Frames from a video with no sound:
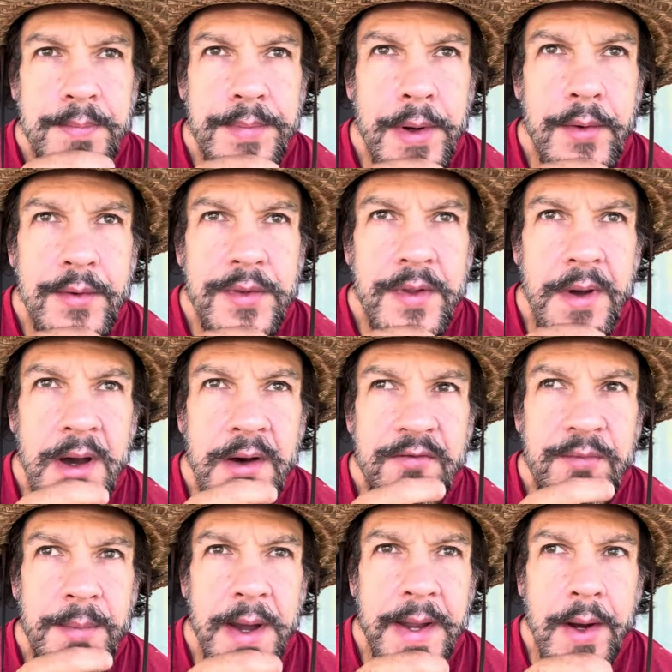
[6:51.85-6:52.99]
Both of
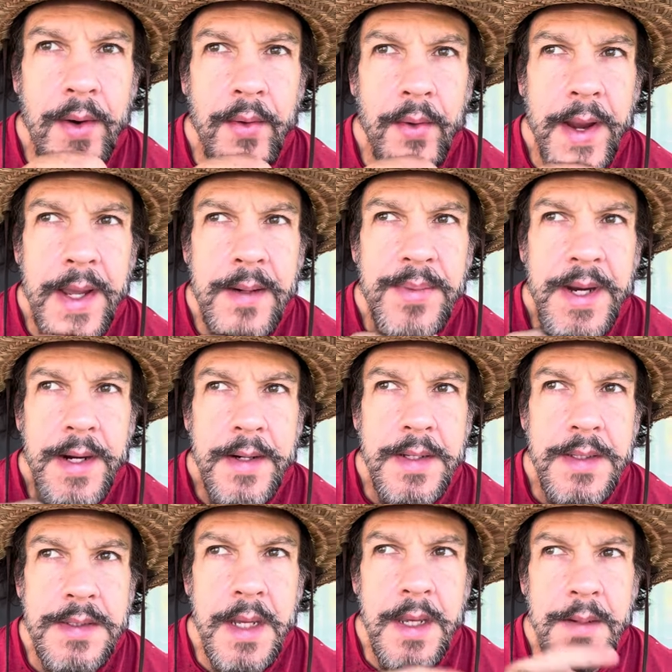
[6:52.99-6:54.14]
my
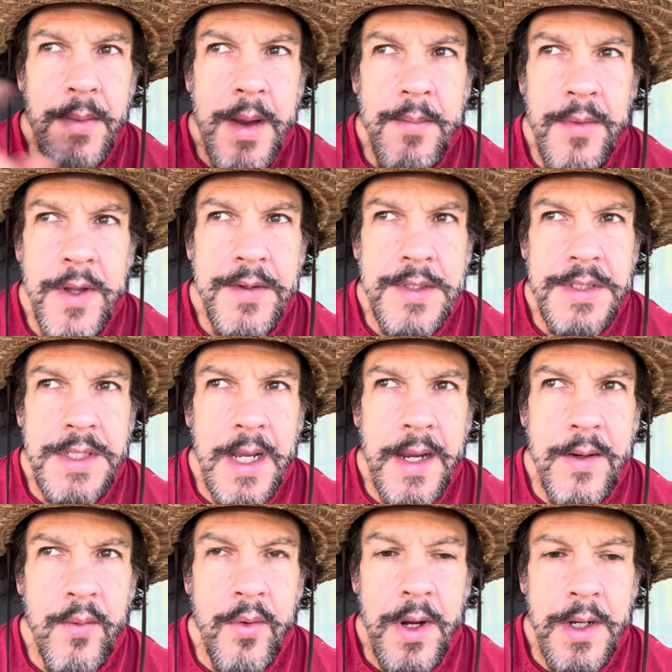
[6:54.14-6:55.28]
grandparents on my mother's
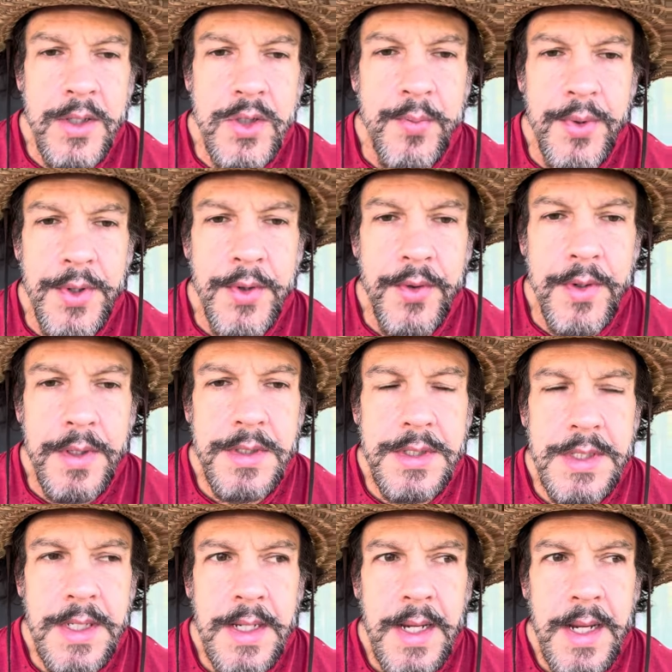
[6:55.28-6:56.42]
side were entrepreneurs.